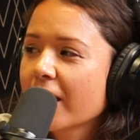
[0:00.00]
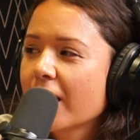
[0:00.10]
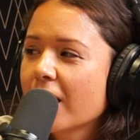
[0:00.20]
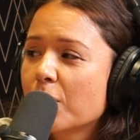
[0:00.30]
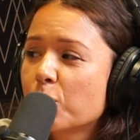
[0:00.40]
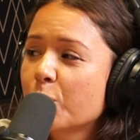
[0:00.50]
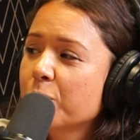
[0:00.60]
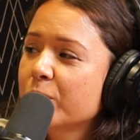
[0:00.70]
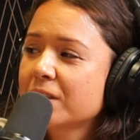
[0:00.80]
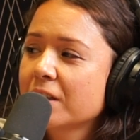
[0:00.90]
Um,
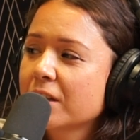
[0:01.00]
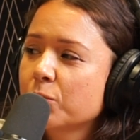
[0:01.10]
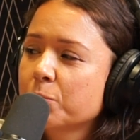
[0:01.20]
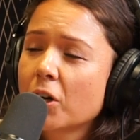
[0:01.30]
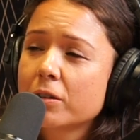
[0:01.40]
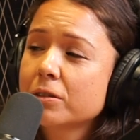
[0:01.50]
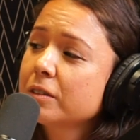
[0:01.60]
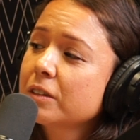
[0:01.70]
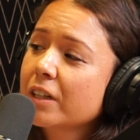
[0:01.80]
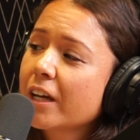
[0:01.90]
we recently
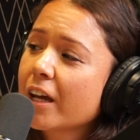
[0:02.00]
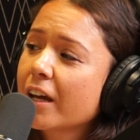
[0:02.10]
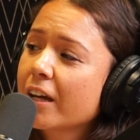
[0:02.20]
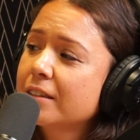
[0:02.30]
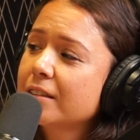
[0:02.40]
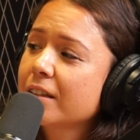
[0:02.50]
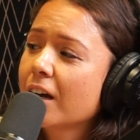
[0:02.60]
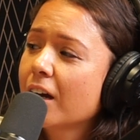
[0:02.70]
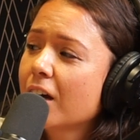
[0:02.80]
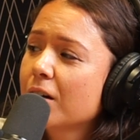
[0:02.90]
remodeled and
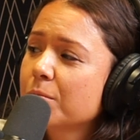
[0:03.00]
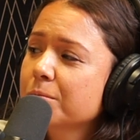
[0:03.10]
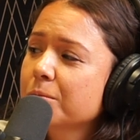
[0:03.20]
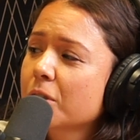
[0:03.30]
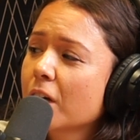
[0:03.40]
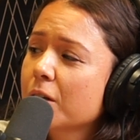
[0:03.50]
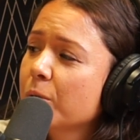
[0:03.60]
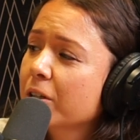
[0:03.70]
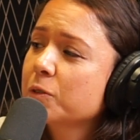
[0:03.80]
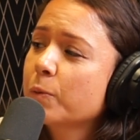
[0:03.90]
um, got a
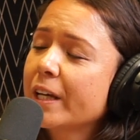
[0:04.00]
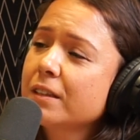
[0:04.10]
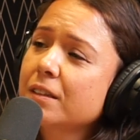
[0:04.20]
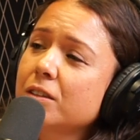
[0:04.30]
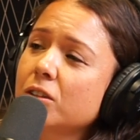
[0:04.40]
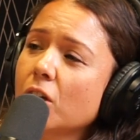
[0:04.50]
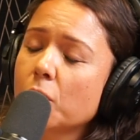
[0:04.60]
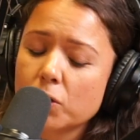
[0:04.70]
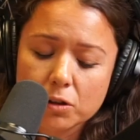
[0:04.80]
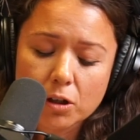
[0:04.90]
bigger space,
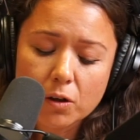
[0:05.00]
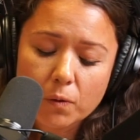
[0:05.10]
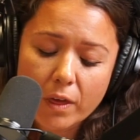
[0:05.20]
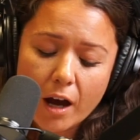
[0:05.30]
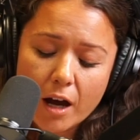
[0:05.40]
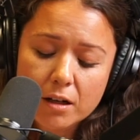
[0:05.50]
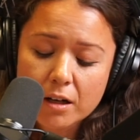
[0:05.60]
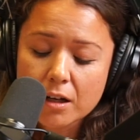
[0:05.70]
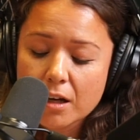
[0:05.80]
so you know that